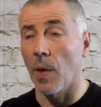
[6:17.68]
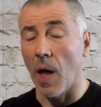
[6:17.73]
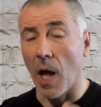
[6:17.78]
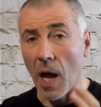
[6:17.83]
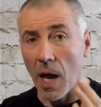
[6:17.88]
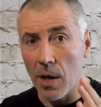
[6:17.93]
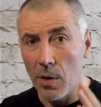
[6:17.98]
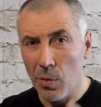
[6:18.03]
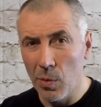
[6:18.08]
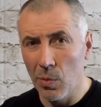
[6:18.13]

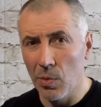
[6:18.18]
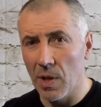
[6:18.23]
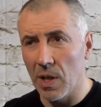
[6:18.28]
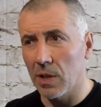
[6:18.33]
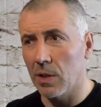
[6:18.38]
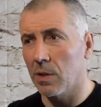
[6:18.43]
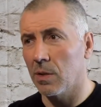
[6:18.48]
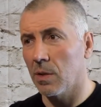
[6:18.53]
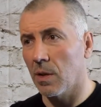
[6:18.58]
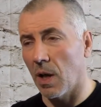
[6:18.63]
I knew
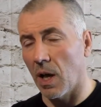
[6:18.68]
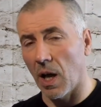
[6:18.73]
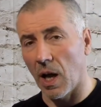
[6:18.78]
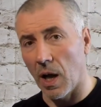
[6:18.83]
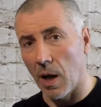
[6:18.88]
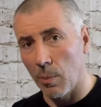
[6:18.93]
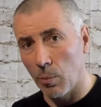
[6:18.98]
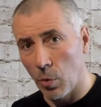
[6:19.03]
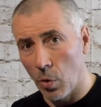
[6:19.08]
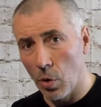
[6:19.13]
that
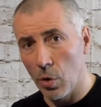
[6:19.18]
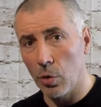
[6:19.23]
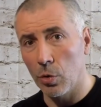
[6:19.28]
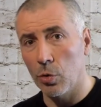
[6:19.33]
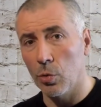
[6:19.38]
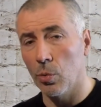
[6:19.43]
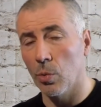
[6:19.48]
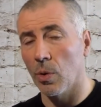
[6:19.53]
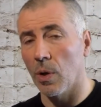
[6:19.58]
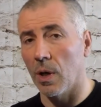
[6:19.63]
I'm going
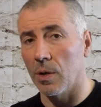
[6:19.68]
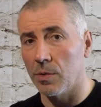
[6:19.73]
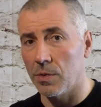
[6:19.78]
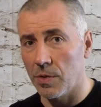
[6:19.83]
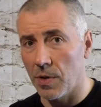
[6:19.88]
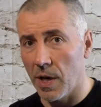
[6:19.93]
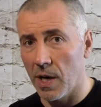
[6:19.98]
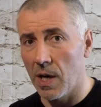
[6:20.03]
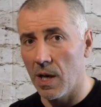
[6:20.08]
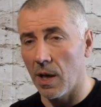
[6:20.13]
to
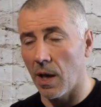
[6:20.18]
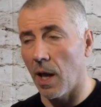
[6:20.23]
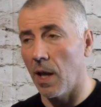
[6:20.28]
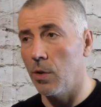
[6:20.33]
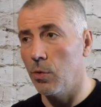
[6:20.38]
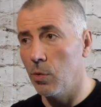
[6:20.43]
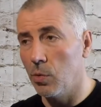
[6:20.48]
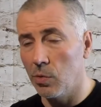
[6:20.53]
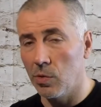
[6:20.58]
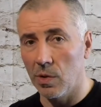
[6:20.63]
Australia
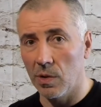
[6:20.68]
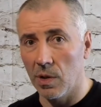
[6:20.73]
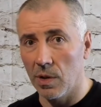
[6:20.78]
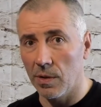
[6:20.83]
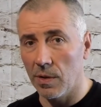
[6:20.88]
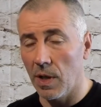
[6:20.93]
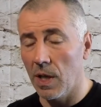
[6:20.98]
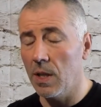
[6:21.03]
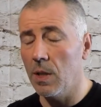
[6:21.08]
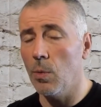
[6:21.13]
and New
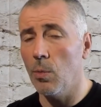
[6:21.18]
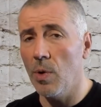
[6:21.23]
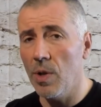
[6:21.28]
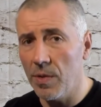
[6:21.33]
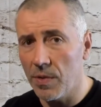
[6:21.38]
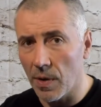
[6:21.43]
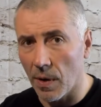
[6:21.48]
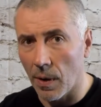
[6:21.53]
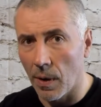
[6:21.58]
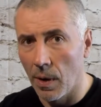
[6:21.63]
Zealand in the
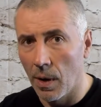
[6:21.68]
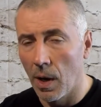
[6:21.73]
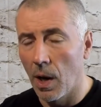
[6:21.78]
winter.